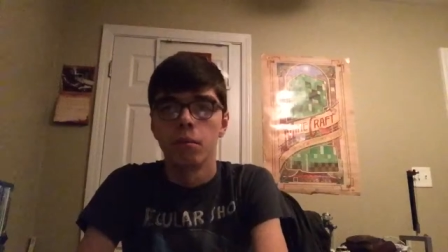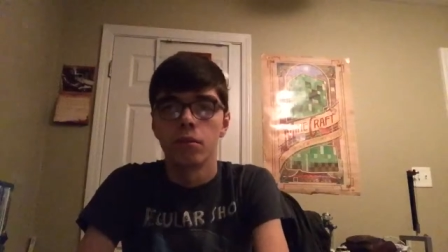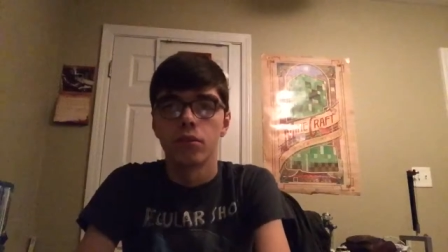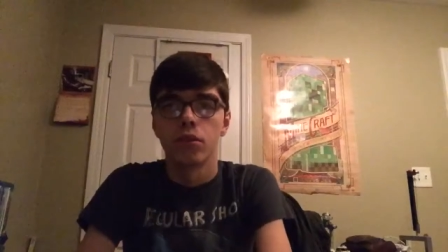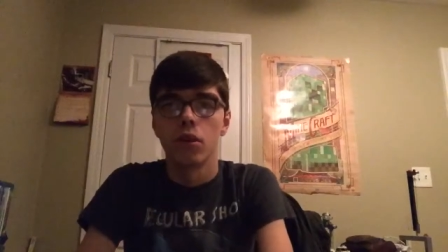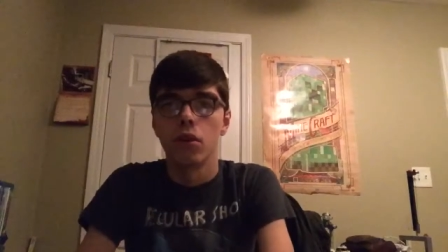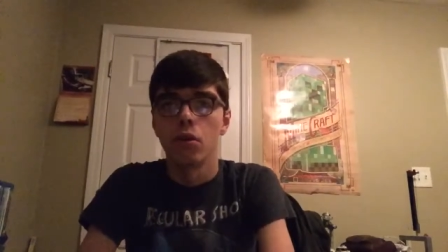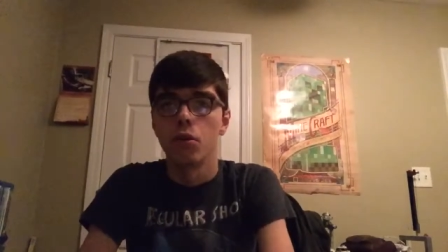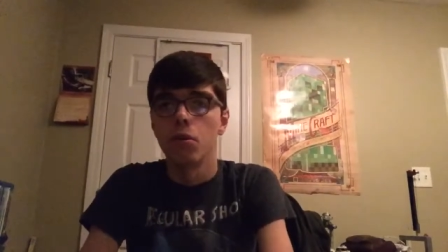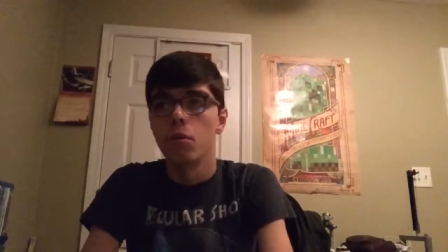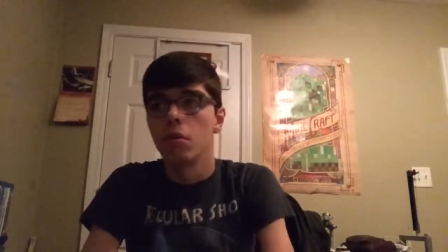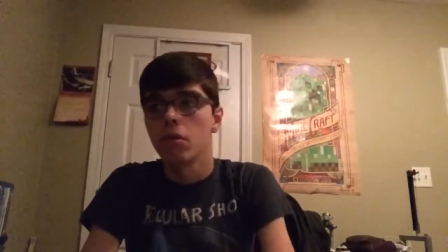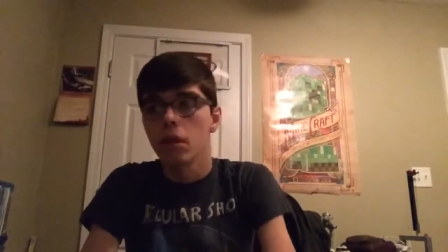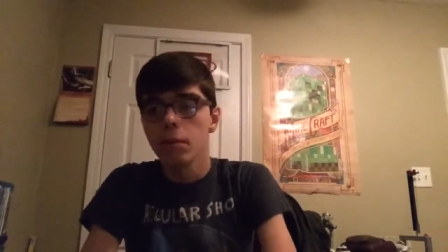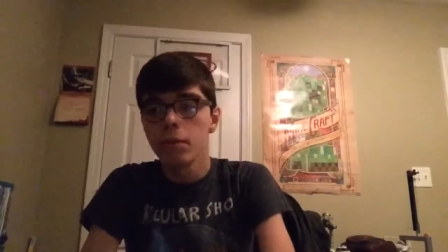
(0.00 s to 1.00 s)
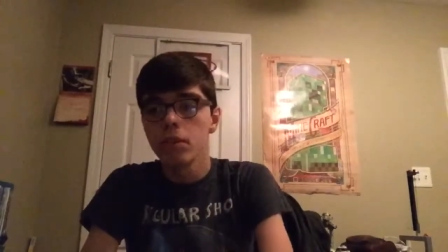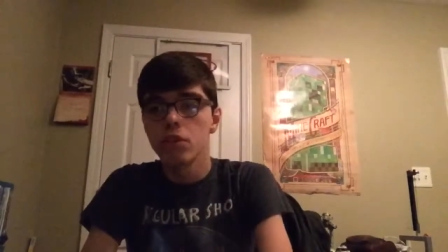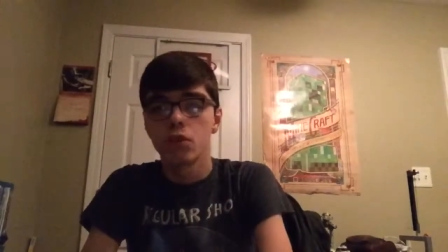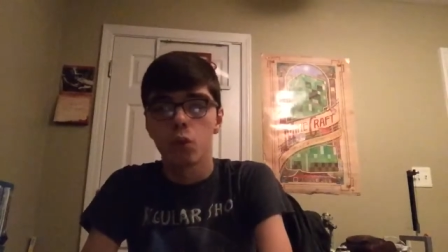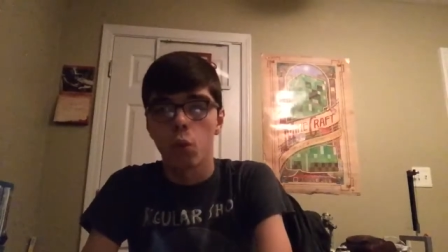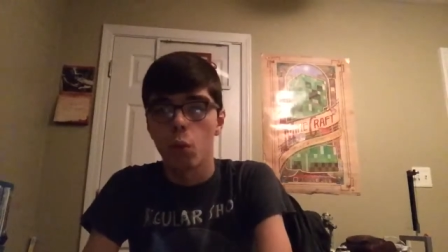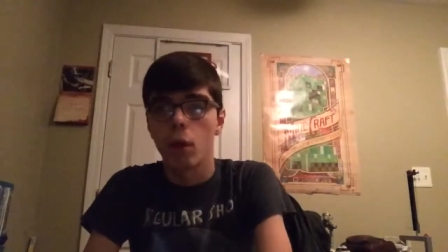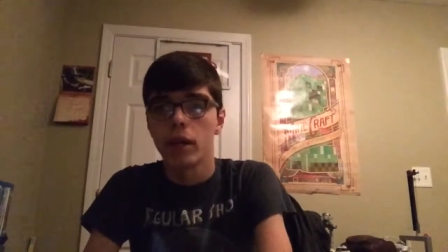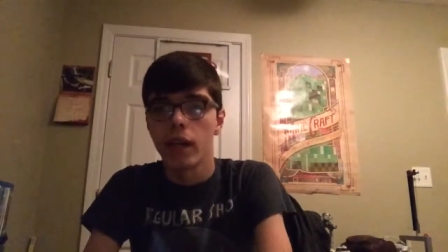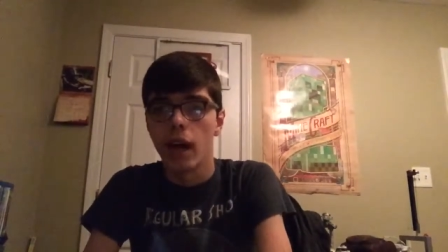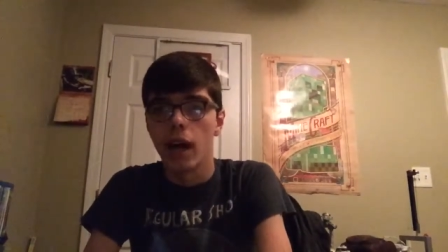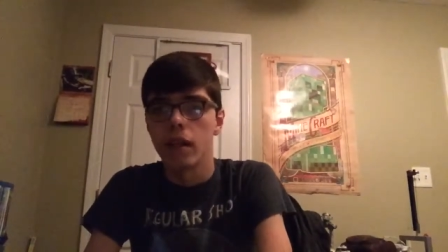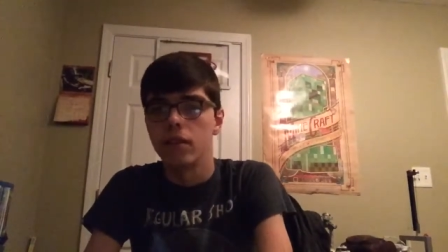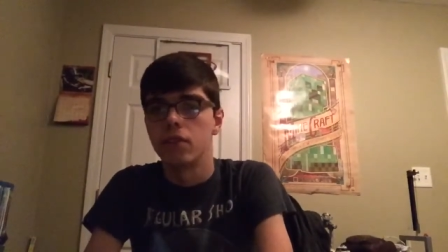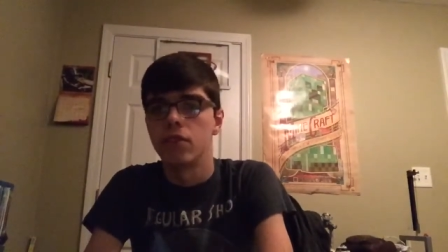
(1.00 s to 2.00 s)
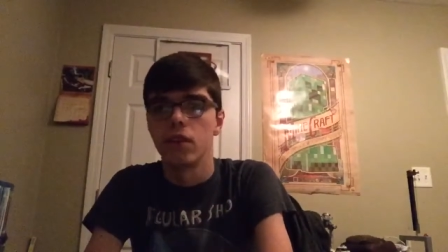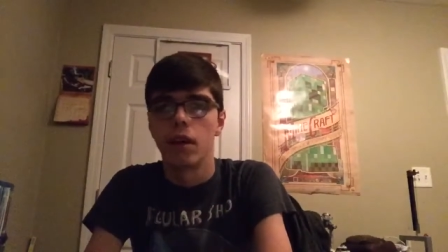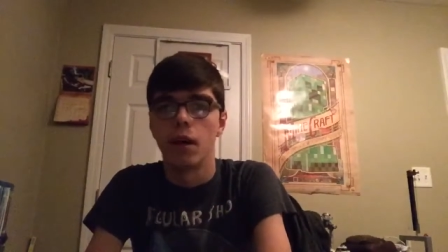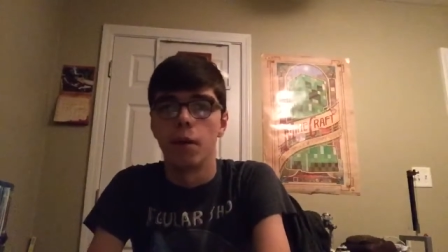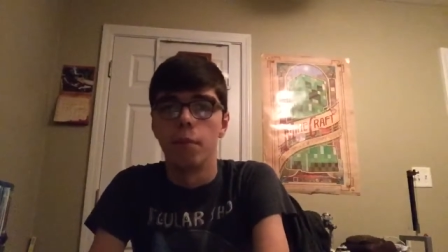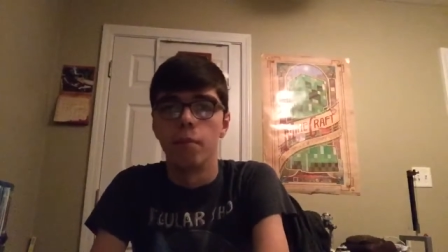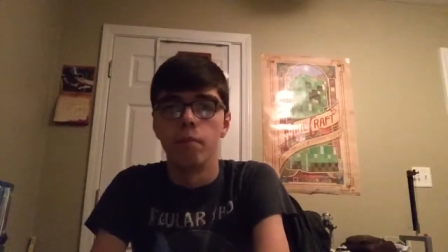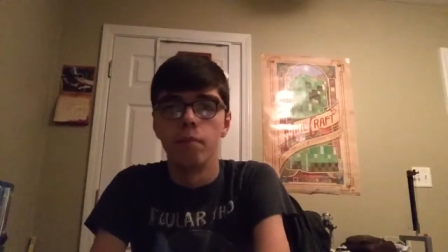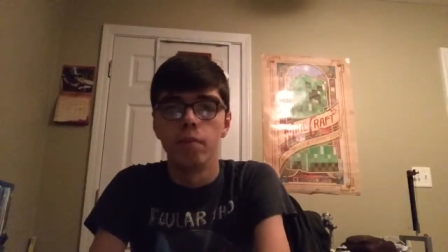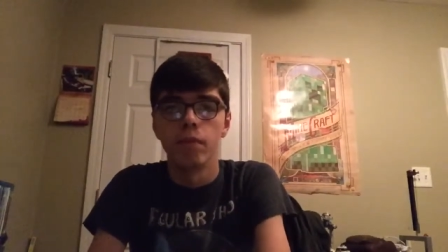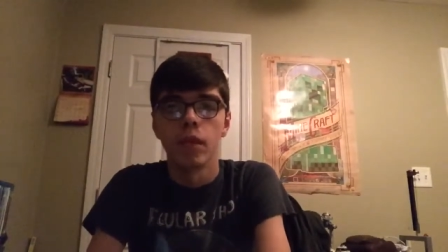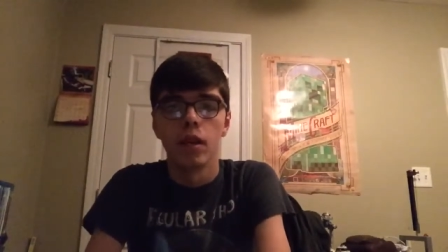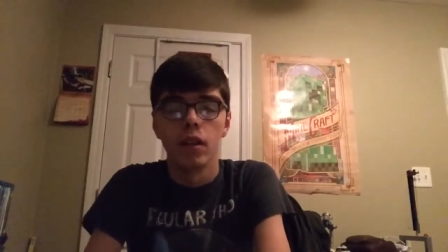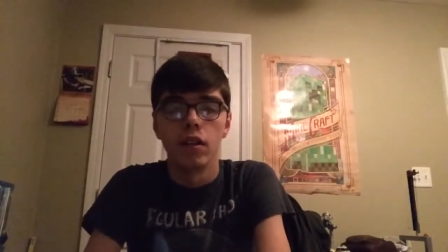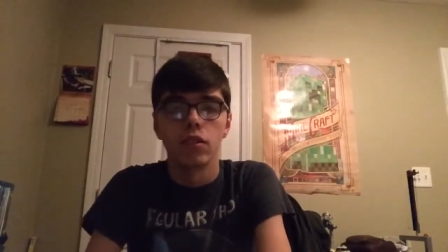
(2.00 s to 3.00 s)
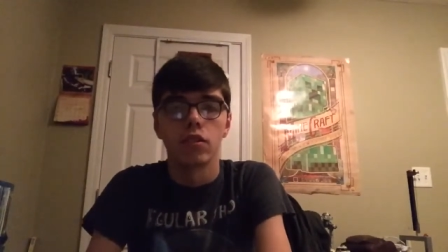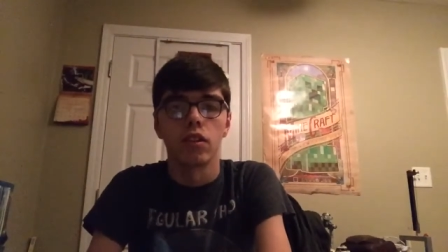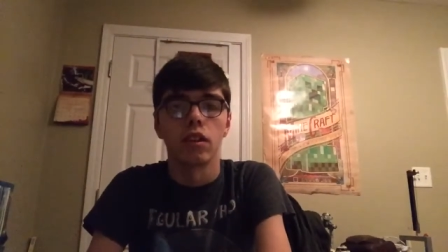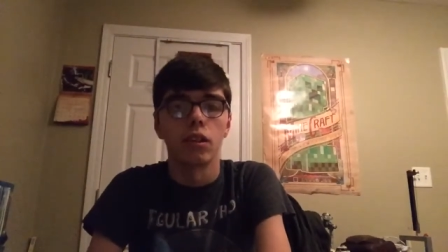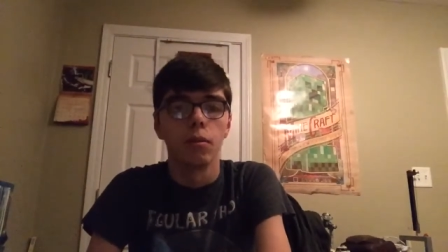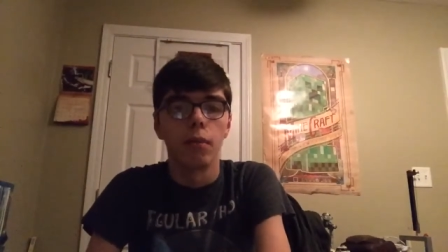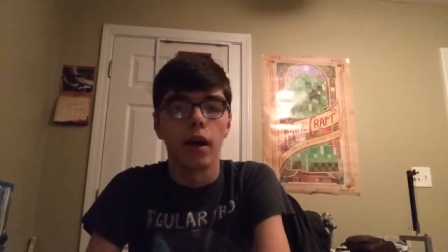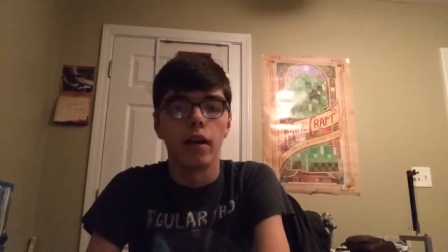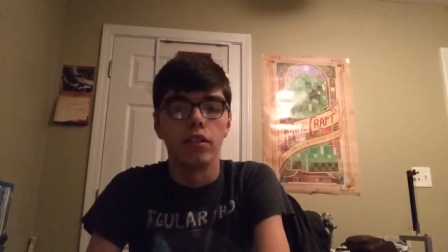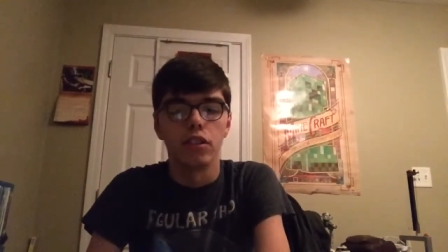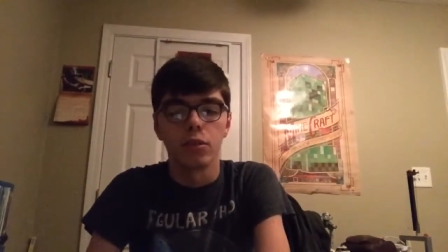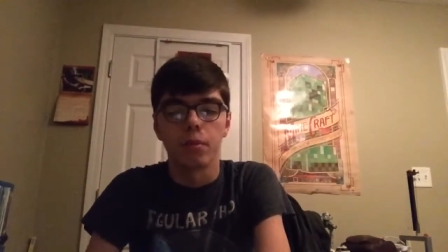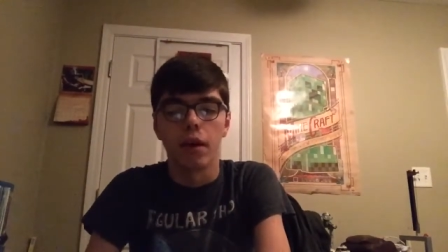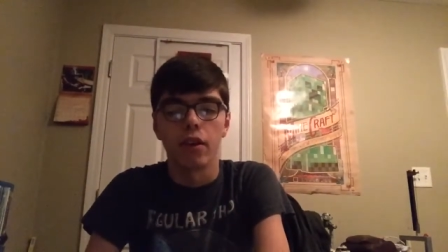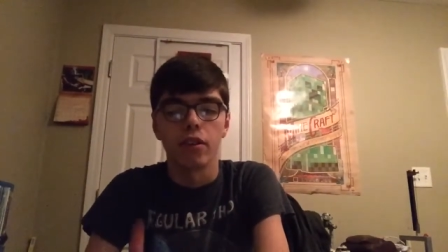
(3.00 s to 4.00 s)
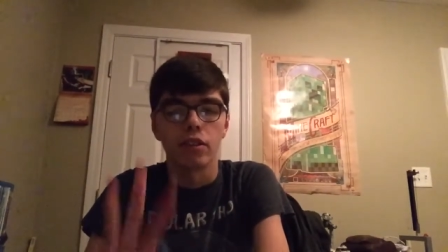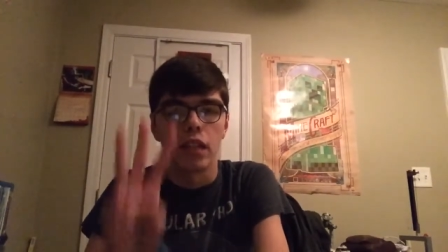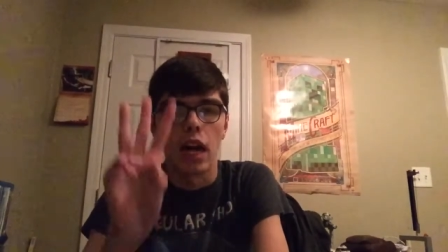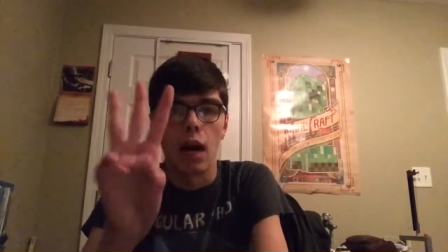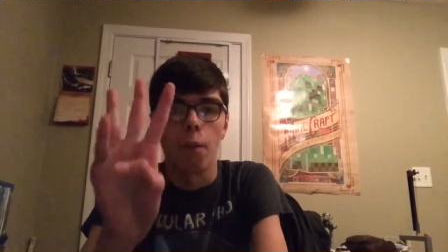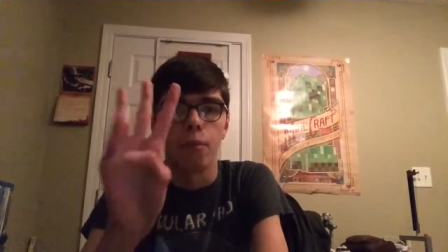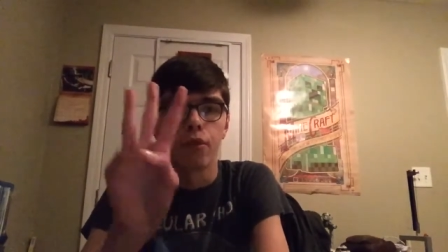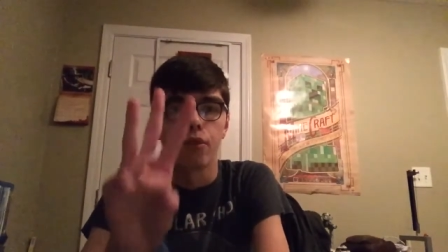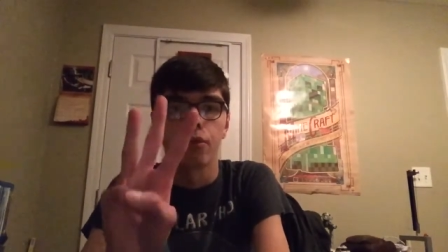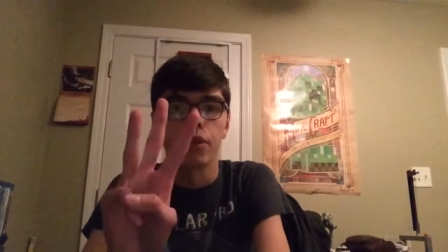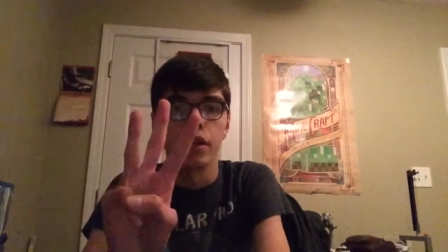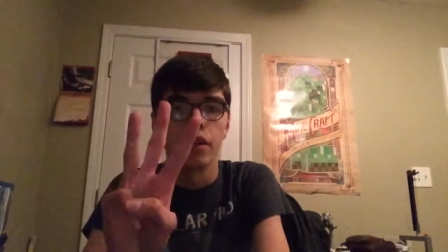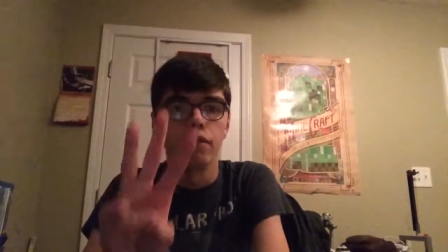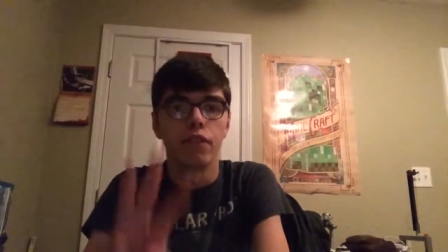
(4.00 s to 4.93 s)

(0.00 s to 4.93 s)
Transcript: So, let me just, why not, tell you my top three